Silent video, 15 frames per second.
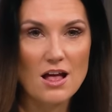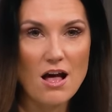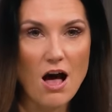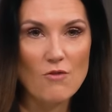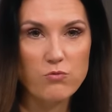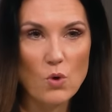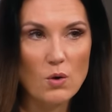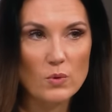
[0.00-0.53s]
mm-hmm.
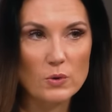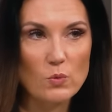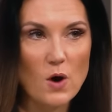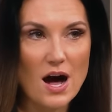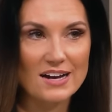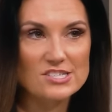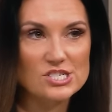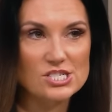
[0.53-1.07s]
of what we
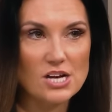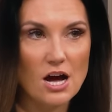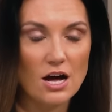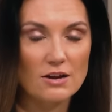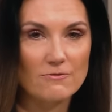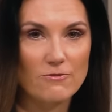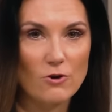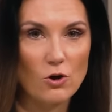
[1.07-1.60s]
watched
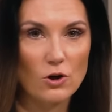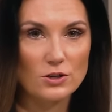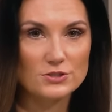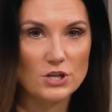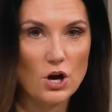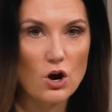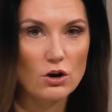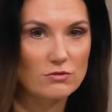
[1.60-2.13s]

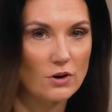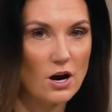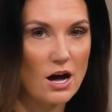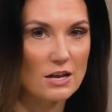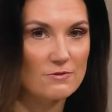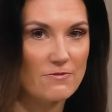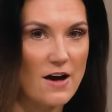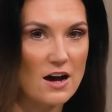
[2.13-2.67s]
unfold over
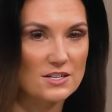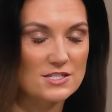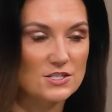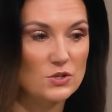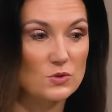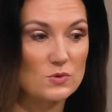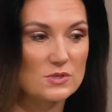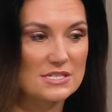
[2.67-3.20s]
on Fox
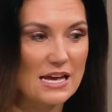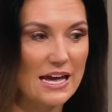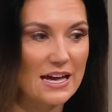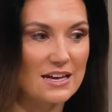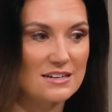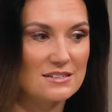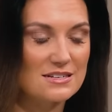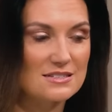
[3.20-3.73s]
News.
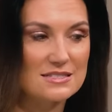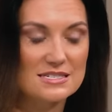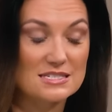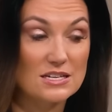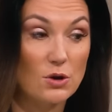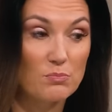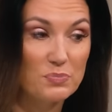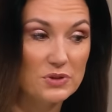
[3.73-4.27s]
And it's
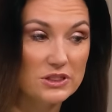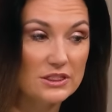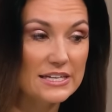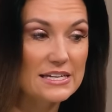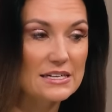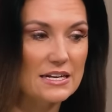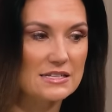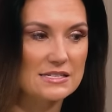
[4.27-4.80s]

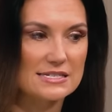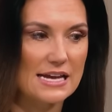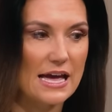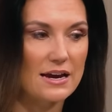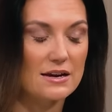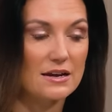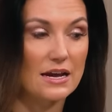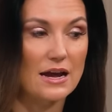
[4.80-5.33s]
complete
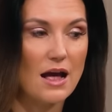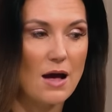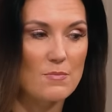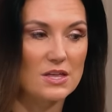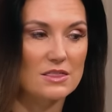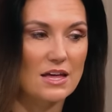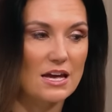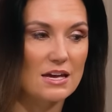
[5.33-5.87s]
insanity. I
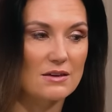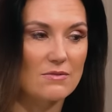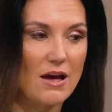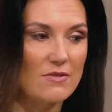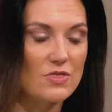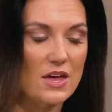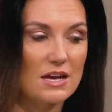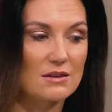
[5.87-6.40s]
mean, they
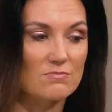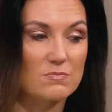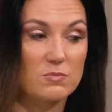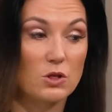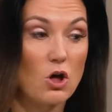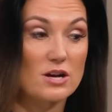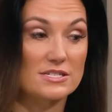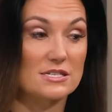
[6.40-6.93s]
they
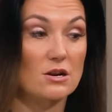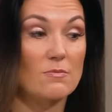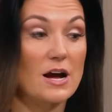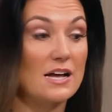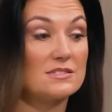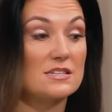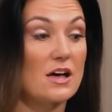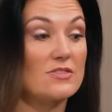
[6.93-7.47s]
lost their
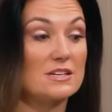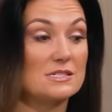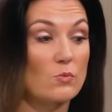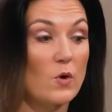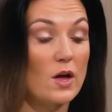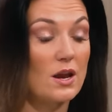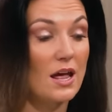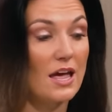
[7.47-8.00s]
minds on this
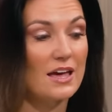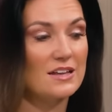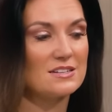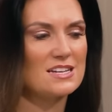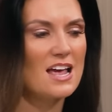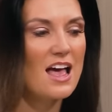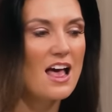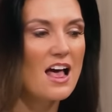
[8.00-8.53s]
one.
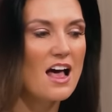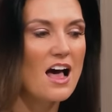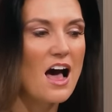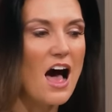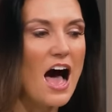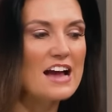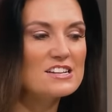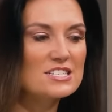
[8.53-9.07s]
And
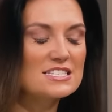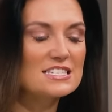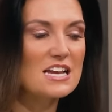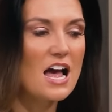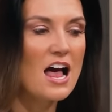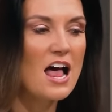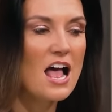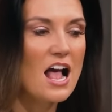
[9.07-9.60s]
I just...